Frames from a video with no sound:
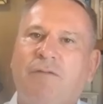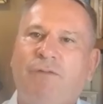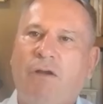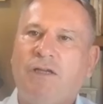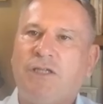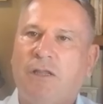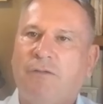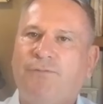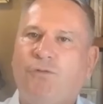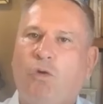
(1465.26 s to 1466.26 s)
various other
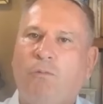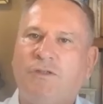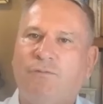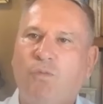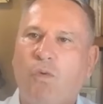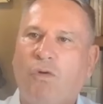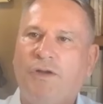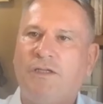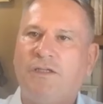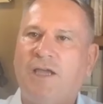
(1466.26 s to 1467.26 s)
forms of
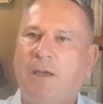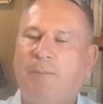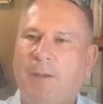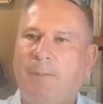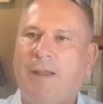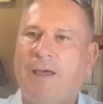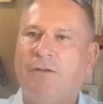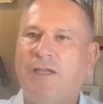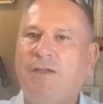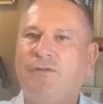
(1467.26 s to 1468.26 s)
warning to get people
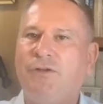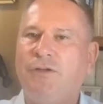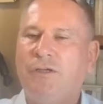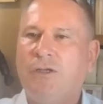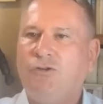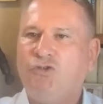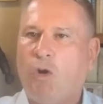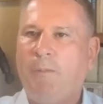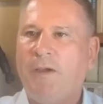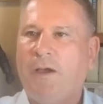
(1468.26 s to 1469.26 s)
out, even
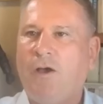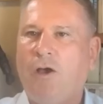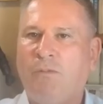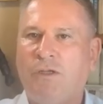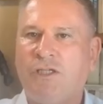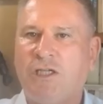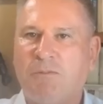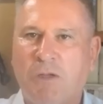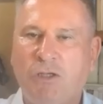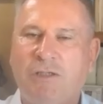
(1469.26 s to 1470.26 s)
dropping a harmless
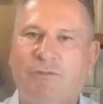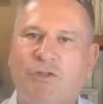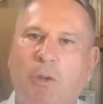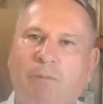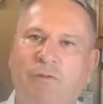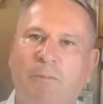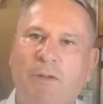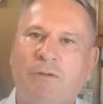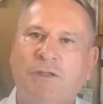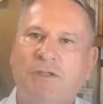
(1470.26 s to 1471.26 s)
explosive on top of a
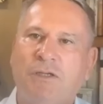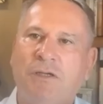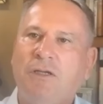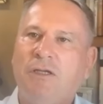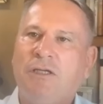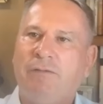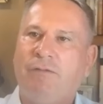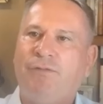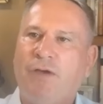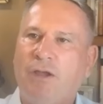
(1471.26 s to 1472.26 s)
building to give
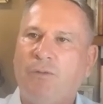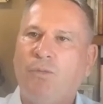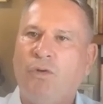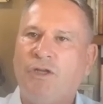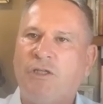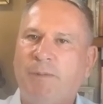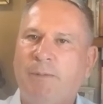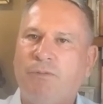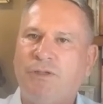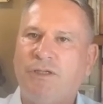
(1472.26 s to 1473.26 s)
a final warning to
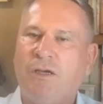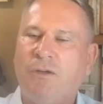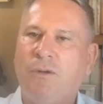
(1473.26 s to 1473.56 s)
people to go.